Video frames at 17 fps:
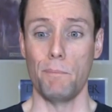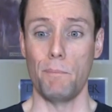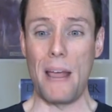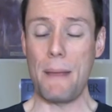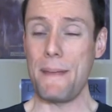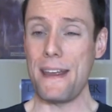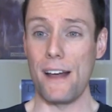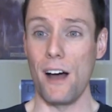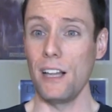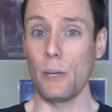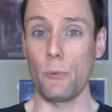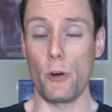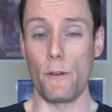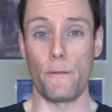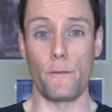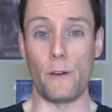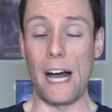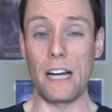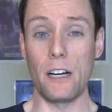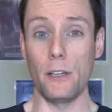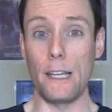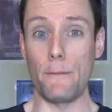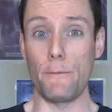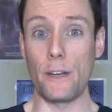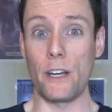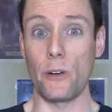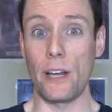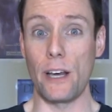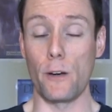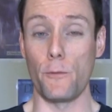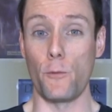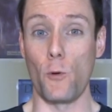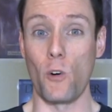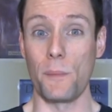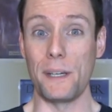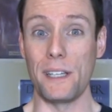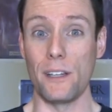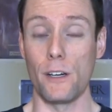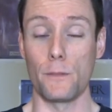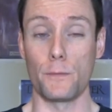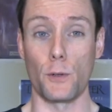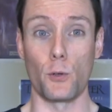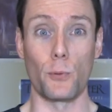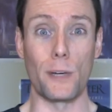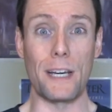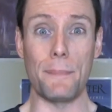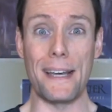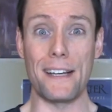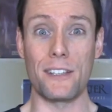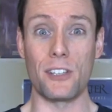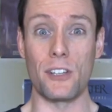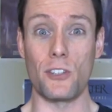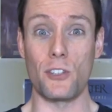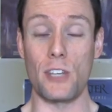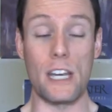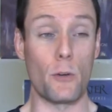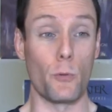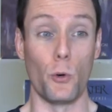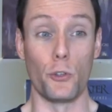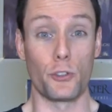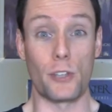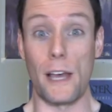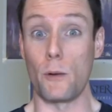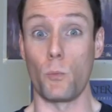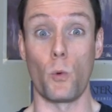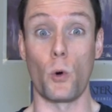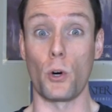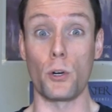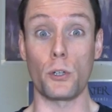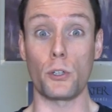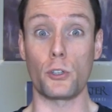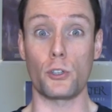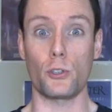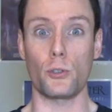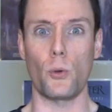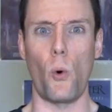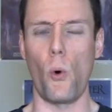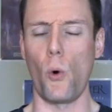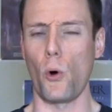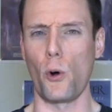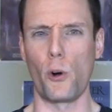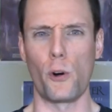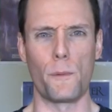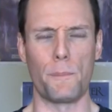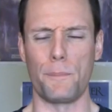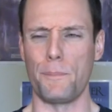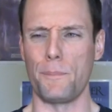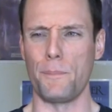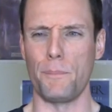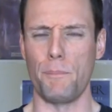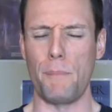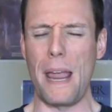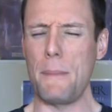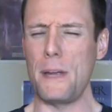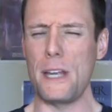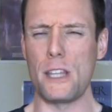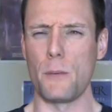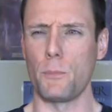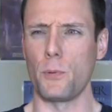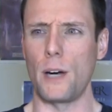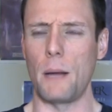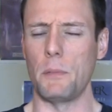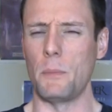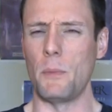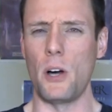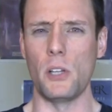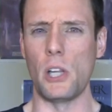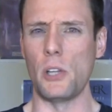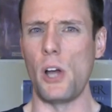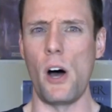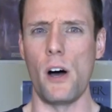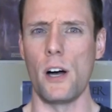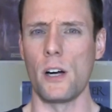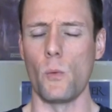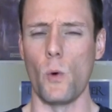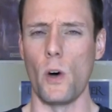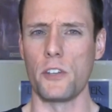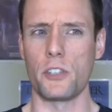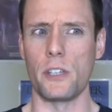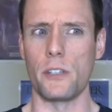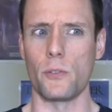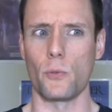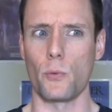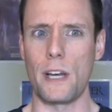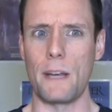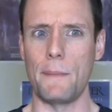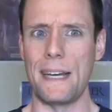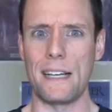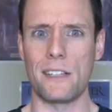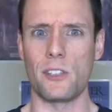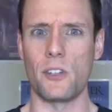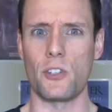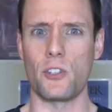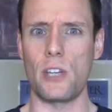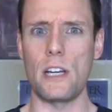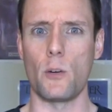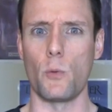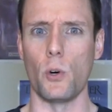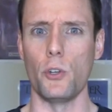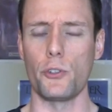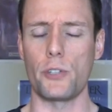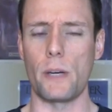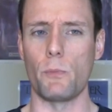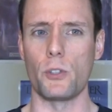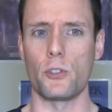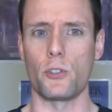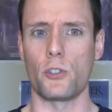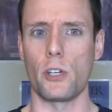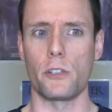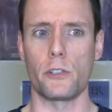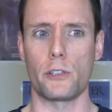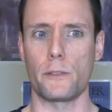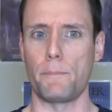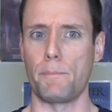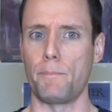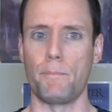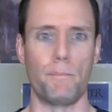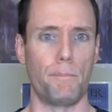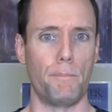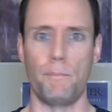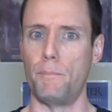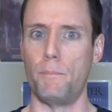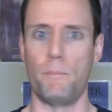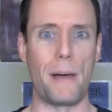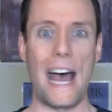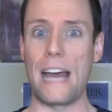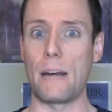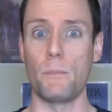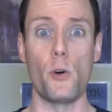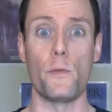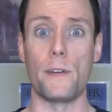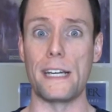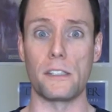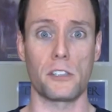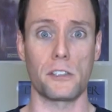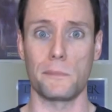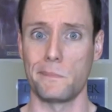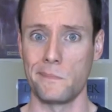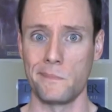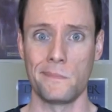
Maybe Hollywood finally figured out a formula for remakes and sequels that works, or maybe the problem all along wasn't remakes and sequels, it was just bad movies.